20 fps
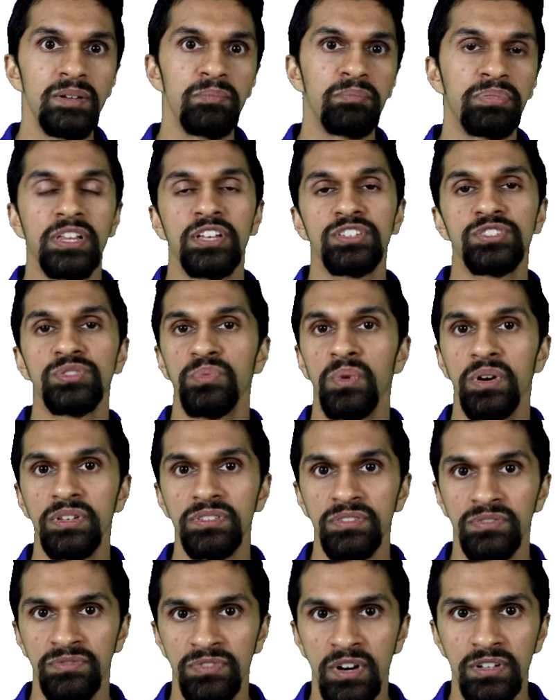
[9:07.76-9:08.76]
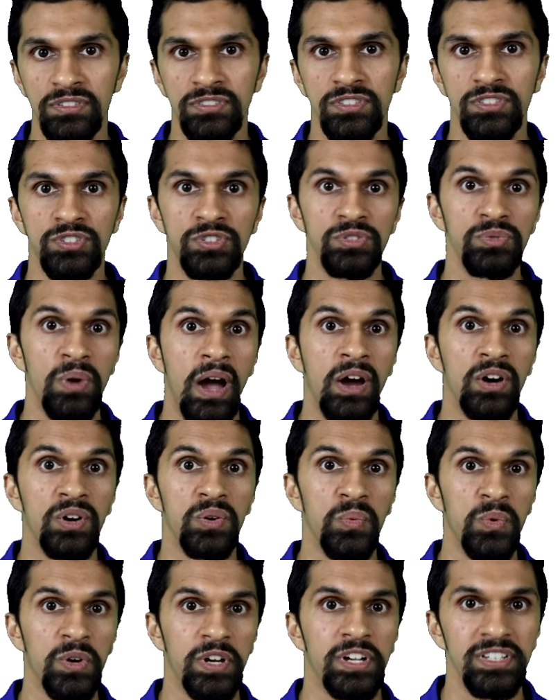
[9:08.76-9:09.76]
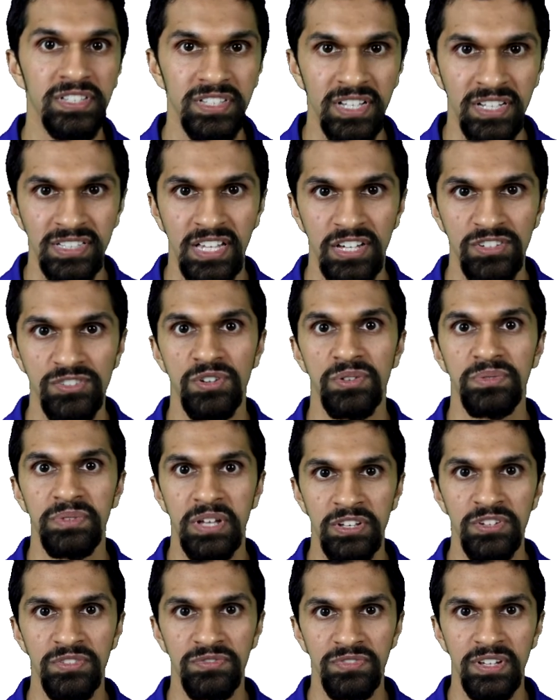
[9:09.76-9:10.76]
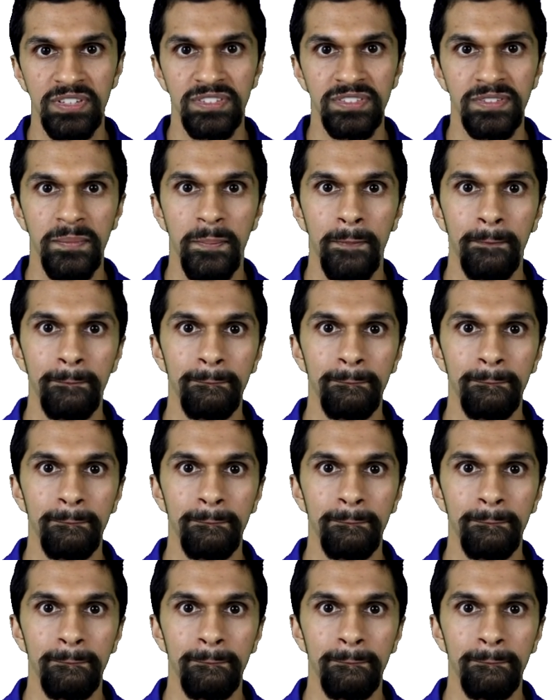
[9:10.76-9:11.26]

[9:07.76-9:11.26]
+1 volt to our working electrode interface.